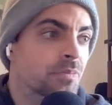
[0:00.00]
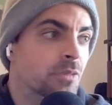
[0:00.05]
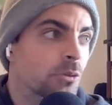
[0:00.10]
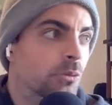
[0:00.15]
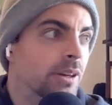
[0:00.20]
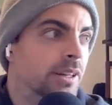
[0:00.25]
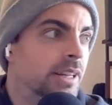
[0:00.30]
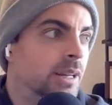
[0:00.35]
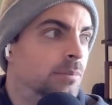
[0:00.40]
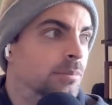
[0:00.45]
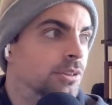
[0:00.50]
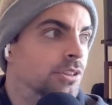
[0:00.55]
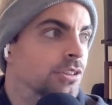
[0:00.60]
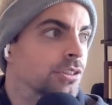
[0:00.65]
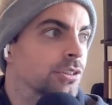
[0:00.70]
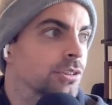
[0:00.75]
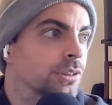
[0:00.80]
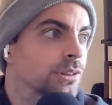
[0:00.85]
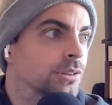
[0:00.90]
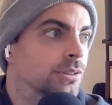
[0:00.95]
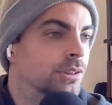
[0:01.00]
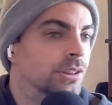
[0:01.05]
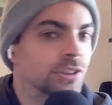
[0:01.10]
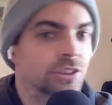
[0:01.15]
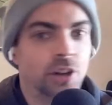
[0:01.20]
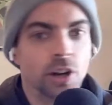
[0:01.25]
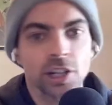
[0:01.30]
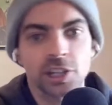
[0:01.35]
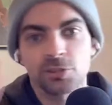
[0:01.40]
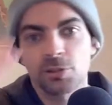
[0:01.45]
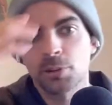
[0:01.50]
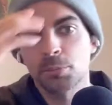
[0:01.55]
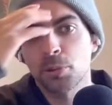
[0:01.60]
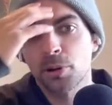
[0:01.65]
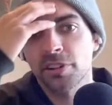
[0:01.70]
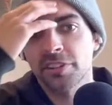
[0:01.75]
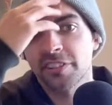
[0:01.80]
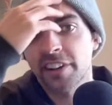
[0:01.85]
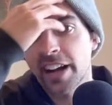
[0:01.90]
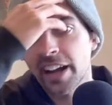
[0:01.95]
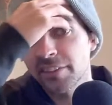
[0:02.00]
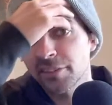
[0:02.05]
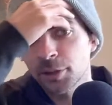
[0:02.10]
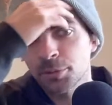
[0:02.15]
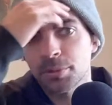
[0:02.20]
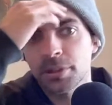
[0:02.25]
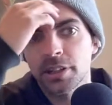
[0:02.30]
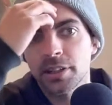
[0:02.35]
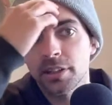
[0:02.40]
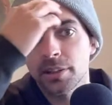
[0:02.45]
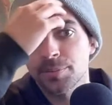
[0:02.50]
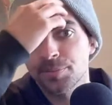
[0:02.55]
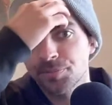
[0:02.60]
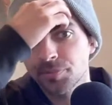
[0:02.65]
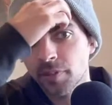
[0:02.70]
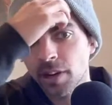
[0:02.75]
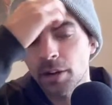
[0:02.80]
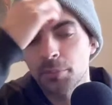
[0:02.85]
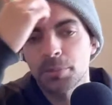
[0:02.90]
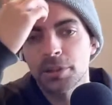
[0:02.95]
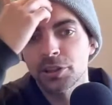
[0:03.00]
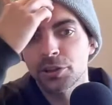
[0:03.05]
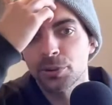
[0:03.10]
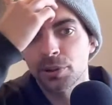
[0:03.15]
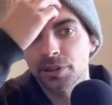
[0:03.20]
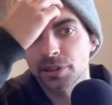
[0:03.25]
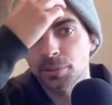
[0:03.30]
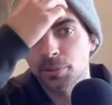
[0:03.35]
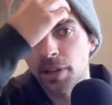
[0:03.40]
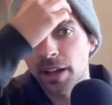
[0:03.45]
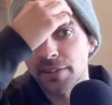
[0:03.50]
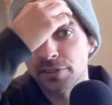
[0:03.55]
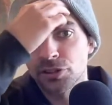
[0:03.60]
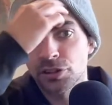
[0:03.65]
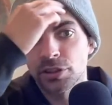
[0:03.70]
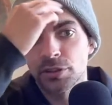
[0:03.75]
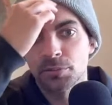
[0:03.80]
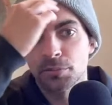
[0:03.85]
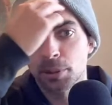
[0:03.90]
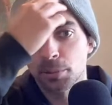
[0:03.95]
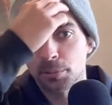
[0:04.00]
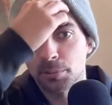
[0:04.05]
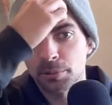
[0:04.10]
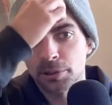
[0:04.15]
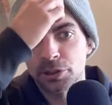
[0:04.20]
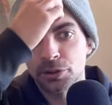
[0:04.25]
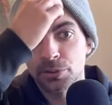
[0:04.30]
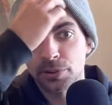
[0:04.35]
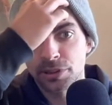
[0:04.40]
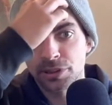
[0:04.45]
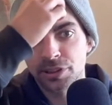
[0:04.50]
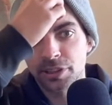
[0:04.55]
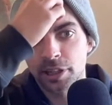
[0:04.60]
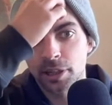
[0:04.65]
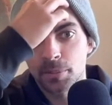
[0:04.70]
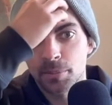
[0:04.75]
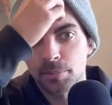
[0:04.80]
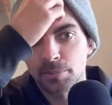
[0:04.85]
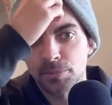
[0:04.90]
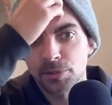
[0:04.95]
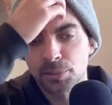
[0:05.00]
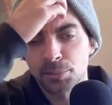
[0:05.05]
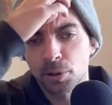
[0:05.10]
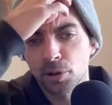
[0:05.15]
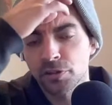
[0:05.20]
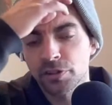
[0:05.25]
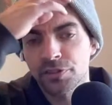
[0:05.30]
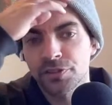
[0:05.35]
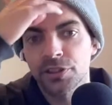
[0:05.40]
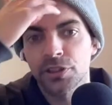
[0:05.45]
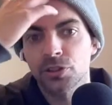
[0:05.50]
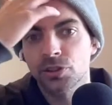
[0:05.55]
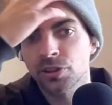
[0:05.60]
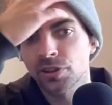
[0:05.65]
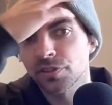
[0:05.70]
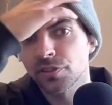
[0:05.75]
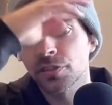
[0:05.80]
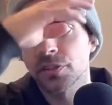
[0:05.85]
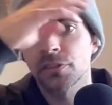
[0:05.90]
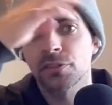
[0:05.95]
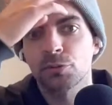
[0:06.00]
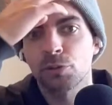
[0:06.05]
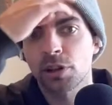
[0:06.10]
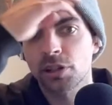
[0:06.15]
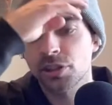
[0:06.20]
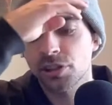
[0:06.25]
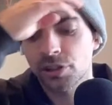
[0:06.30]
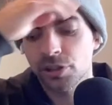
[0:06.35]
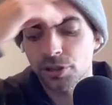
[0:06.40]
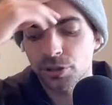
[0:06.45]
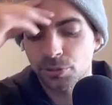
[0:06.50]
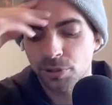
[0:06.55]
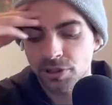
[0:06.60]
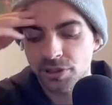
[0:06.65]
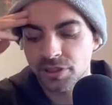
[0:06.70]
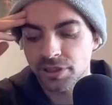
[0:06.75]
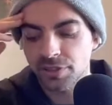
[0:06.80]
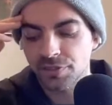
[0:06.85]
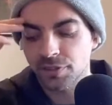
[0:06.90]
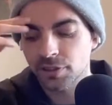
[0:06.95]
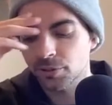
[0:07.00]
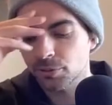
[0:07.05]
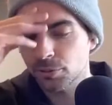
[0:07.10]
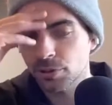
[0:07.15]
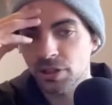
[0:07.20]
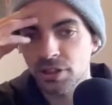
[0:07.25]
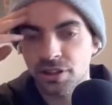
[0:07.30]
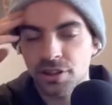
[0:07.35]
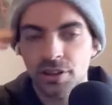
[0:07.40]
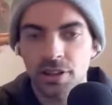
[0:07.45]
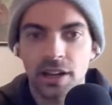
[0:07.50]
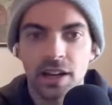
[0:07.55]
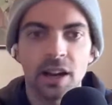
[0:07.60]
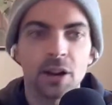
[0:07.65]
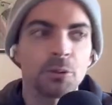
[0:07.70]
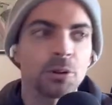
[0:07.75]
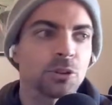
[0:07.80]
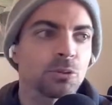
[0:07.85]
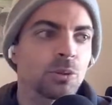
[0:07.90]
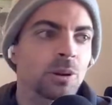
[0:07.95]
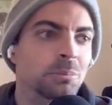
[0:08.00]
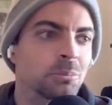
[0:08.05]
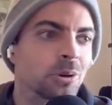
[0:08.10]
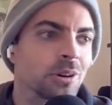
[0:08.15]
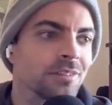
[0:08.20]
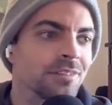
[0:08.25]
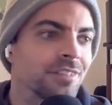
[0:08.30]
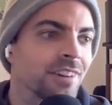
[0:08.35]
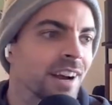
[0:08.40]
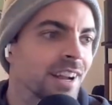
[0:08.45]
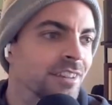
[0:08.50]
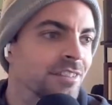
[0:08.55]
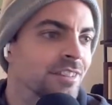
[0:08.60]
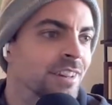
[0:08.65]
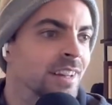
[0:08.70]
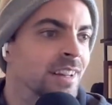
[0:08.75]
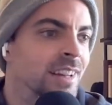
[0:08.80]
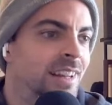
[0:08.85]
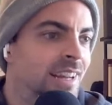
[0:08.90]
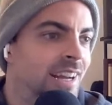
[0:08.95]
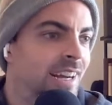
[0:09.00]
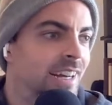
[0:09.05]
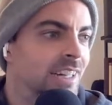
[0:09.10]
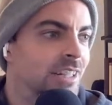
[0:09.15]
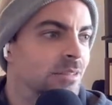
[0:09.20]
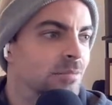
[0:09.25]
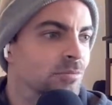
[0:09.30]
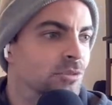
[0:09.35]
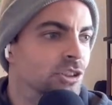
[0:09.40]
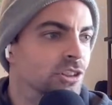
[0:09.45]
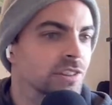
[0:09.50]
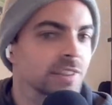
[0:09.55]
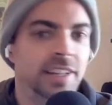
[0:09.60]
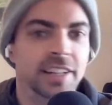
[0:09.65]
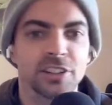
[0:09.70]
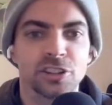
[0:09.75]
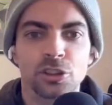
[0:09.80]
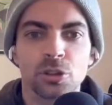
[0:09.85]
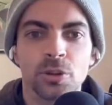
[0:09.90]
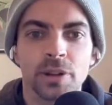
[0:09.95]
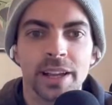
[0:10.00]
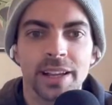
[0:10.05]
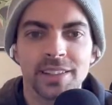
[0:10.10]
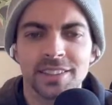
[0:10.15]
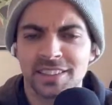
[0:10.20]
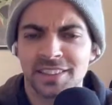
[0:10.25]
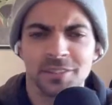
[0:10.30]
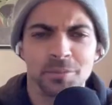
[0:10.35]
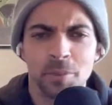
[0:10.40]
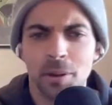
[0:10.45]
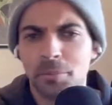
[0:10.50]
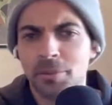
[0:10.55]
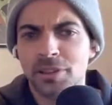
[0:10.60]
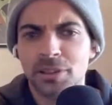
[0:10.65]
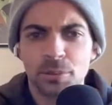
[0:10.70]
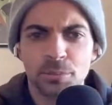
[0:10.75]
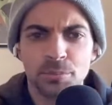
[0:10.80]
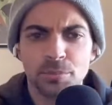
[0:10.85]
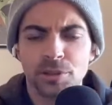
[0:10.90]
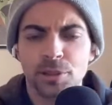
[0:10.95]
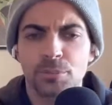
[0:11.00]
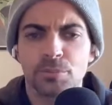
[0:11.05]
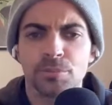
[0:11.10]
when it comes to the Stars 1.5, I'll be doing some live streams. I'll be doing some overviews of what's new, what's different with 1.5, just to kind of showcase and maybe some